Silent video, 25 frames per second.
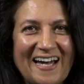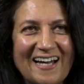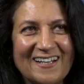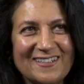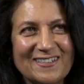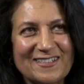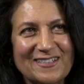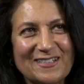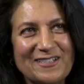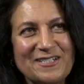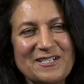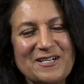may
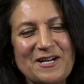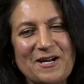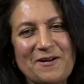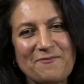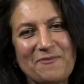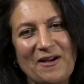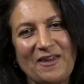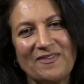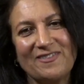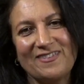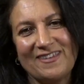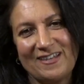be other
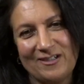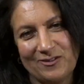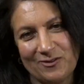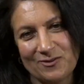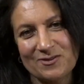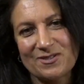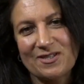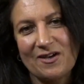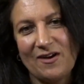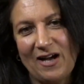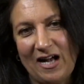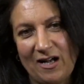stresses that you
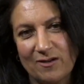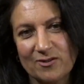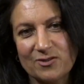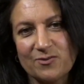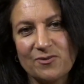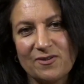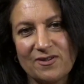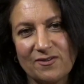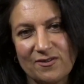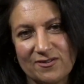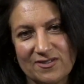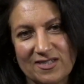have to
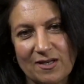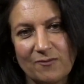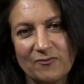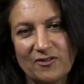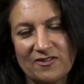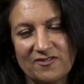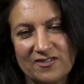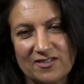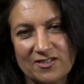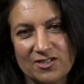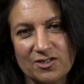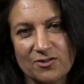also
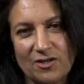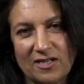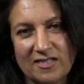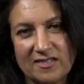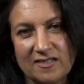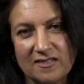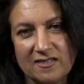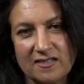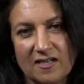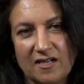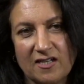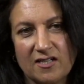encounter,
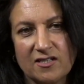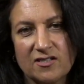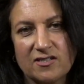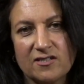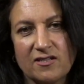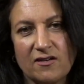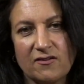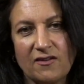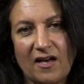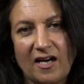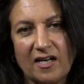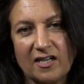
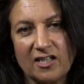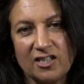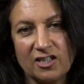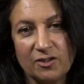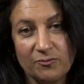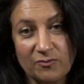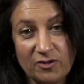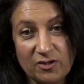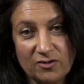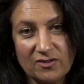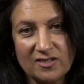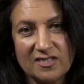but it also
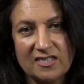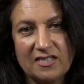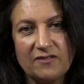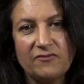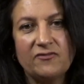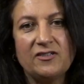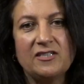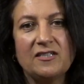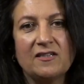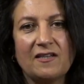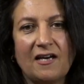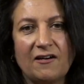helps with you
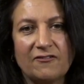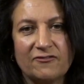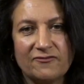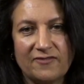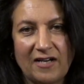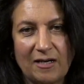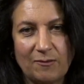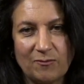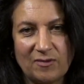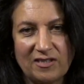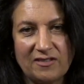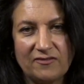some of the
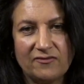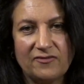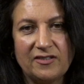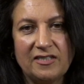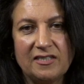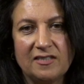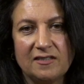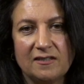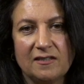stresses.